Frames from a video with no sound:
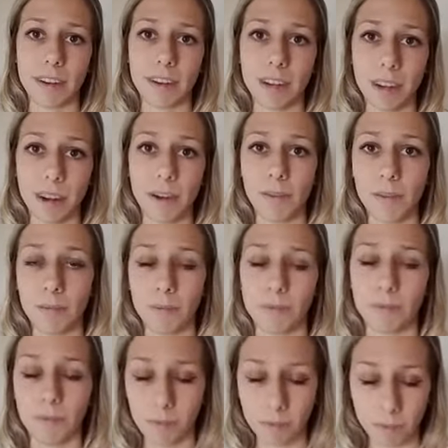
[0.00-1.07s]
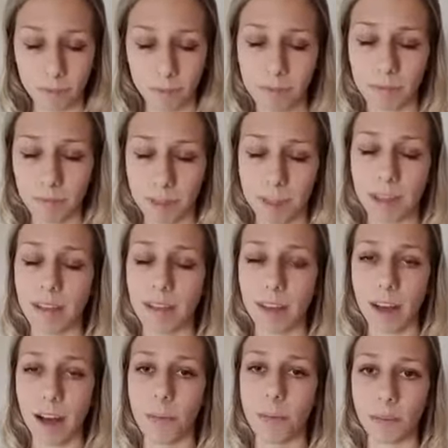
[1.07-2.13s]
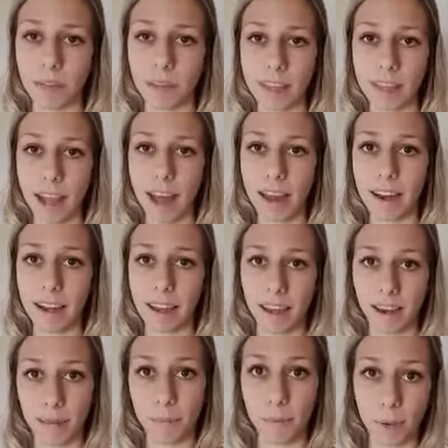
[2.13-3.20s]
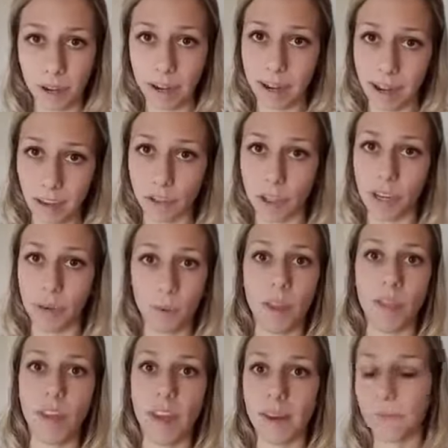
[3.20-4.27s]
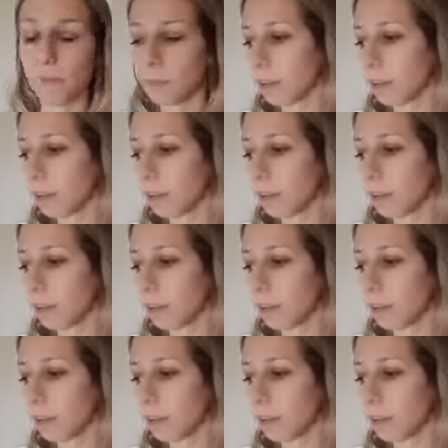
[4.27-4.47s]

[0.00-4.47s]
to help release that and put intention with it.